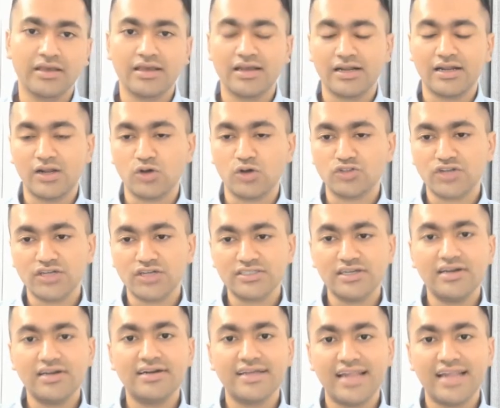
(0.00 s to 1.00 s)
Now,
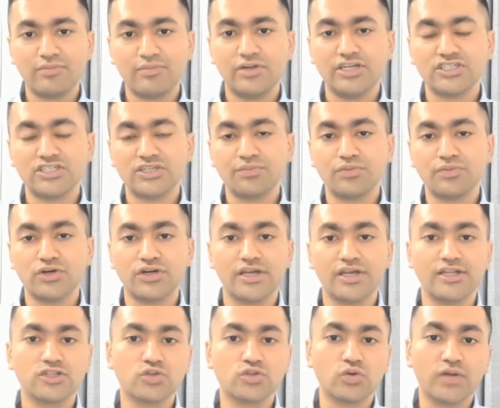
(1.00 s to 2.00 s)
structural dilapidation
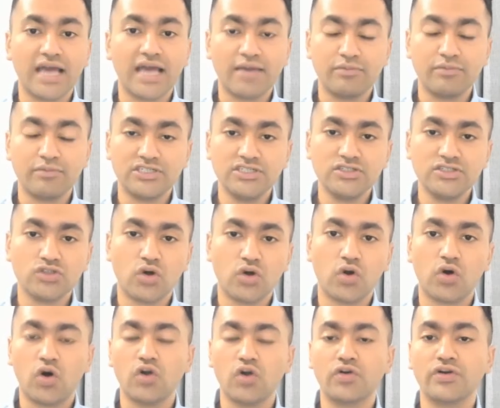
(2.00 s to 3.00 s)
pertains to damages
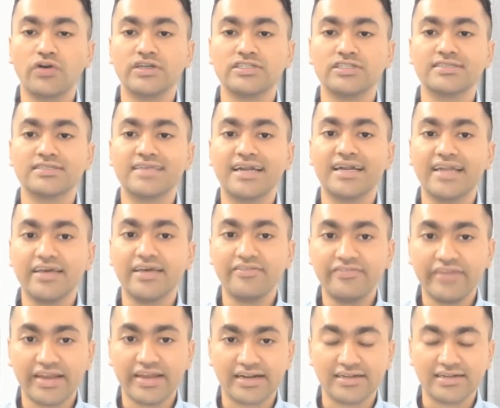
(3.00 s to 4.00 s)
or alterations that
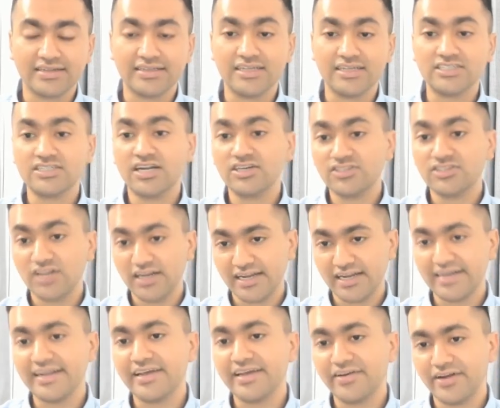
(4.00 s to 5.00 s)
affect the structural
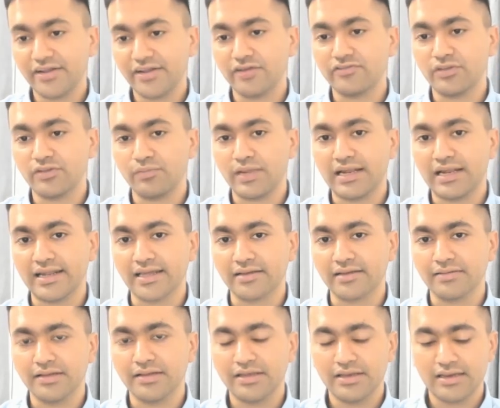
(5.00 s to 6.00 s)
integrity of the
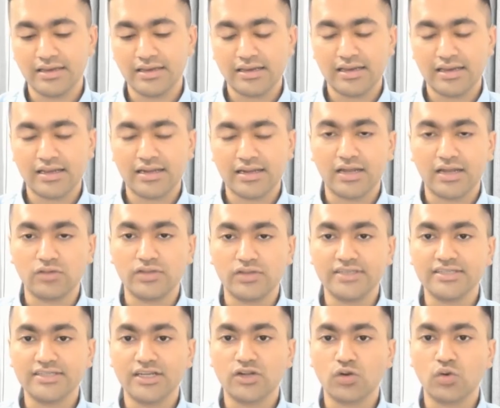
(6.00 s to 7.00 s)
building. Now,
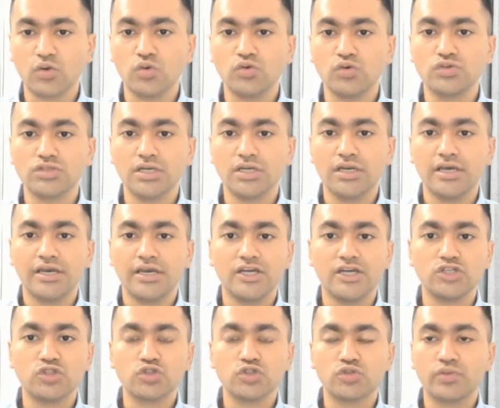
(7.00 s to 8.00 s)
this includes
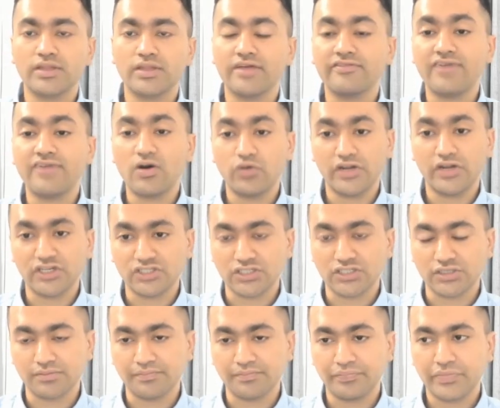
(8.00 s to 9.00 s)
issues with the
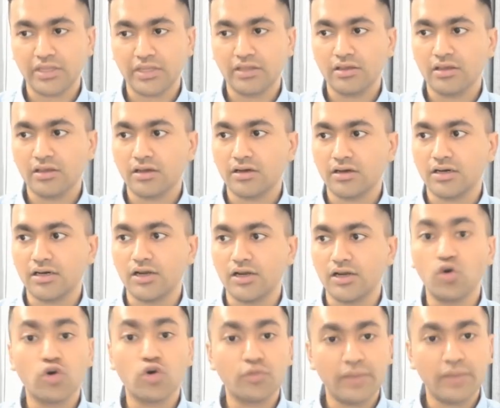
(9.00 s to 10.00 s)
foundation,
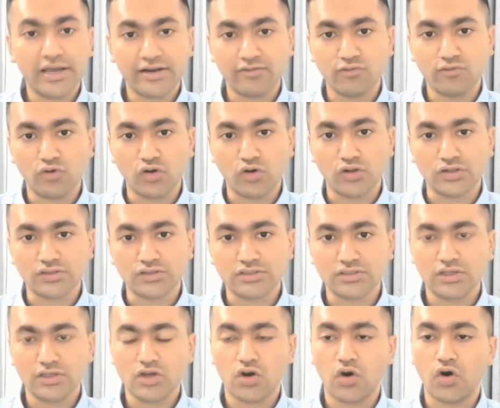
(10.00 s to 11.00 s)
load-bearing
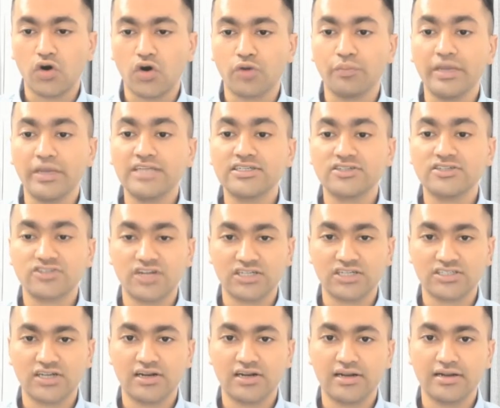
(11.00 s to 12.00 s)
walls, or major
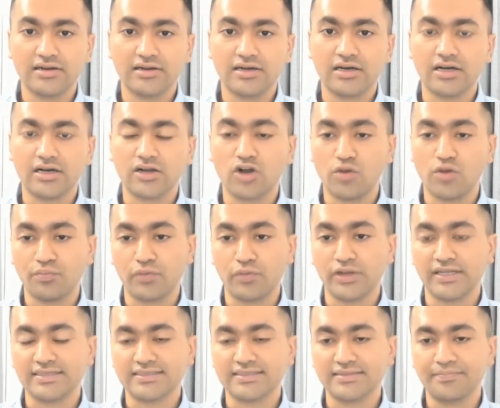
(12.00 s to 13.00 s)
structural
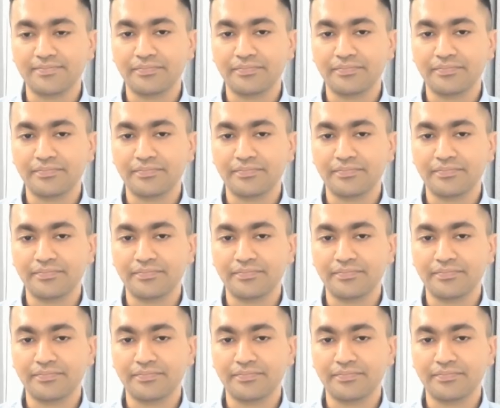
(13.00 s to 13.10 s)
components.